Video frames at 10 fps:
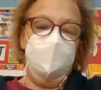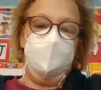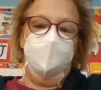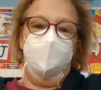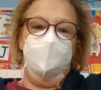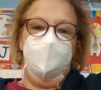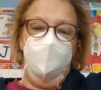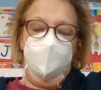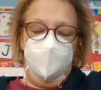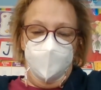It's,
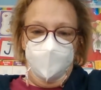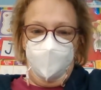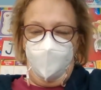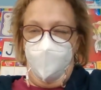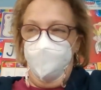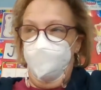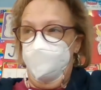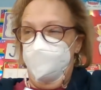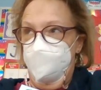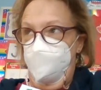it's going to be strawberry
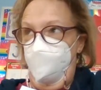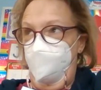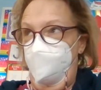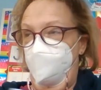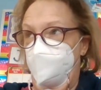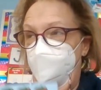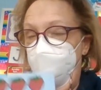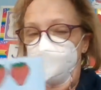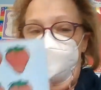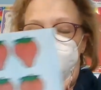season in like a
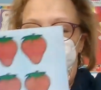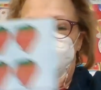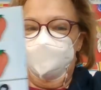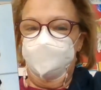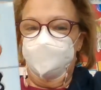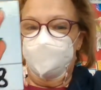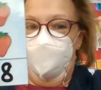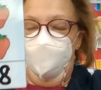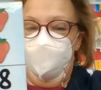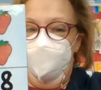month
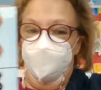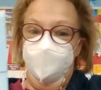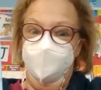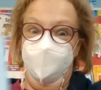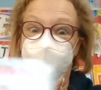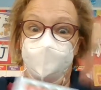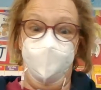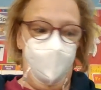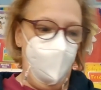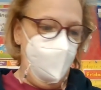around here. I
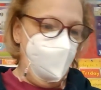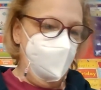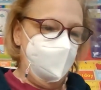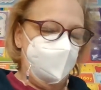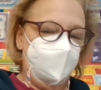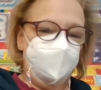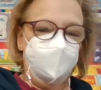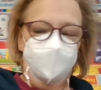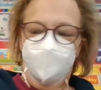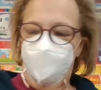can't wait.
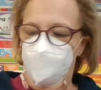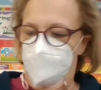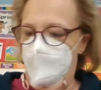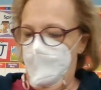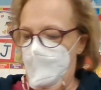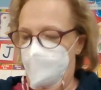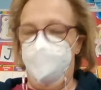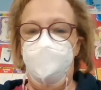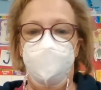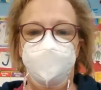Mm. I'm going
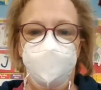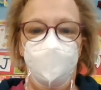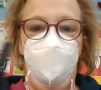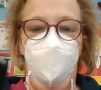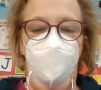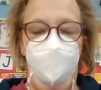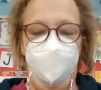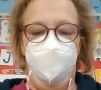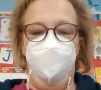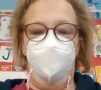to pay attention and go
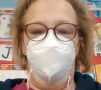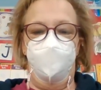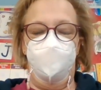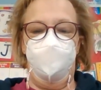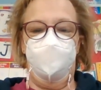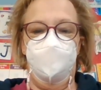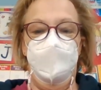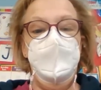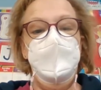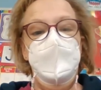picking this year.
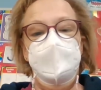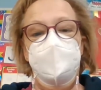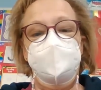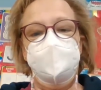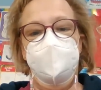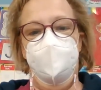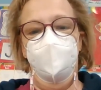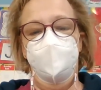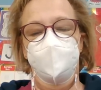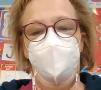Let's
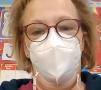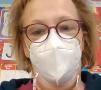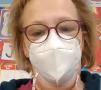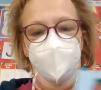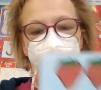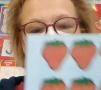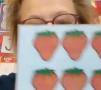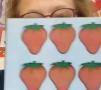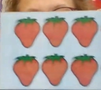count the strawberries.